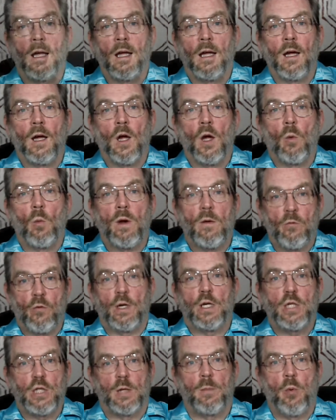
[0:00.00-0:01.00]
We've
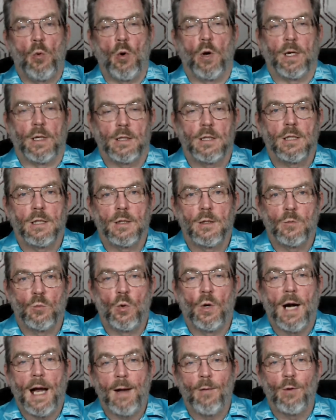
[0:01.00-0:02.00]
reached the point where
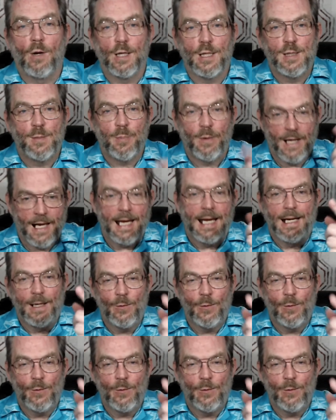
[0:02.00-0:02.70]
I will explain